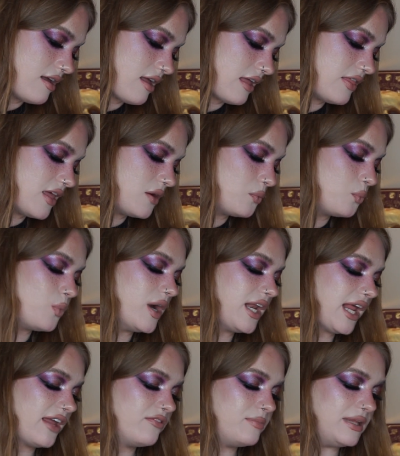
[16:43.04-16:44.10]
And then what
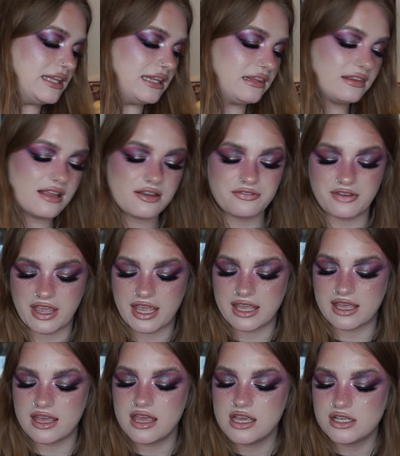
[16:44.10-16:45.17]
I've been
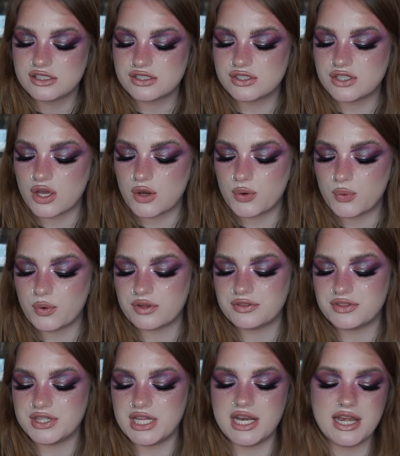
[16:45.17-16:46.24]
loving, so
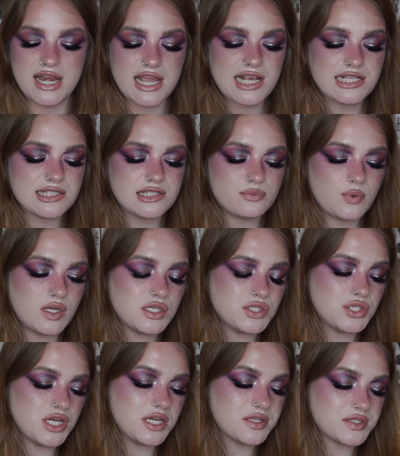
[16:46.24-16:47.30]
the NYX Sweet
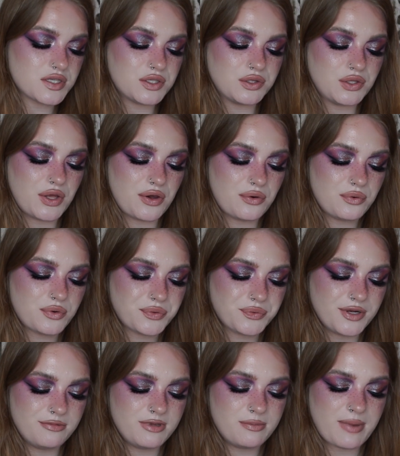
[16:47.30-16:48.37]
Cheeks Glow
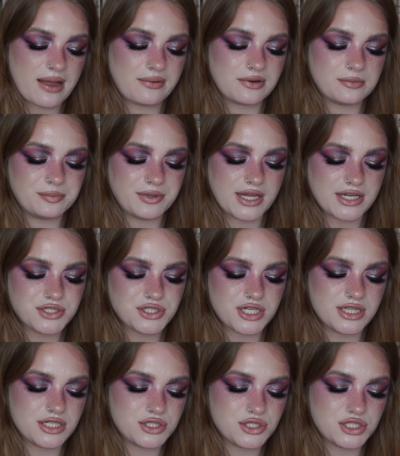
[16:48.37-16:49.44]
Creamy Powder Blush
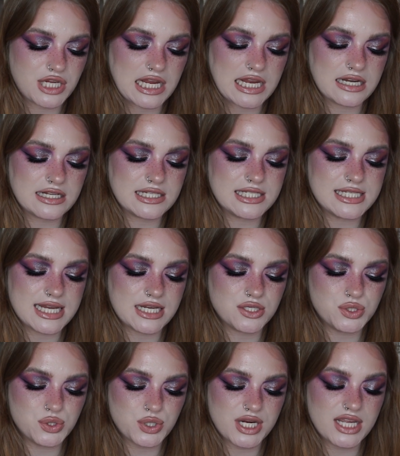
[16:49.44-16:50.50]
in the shade
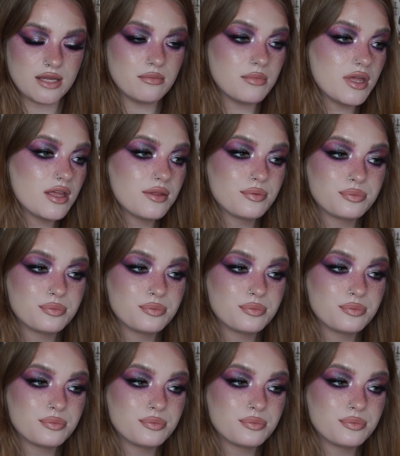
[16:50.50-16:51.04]
Daydream.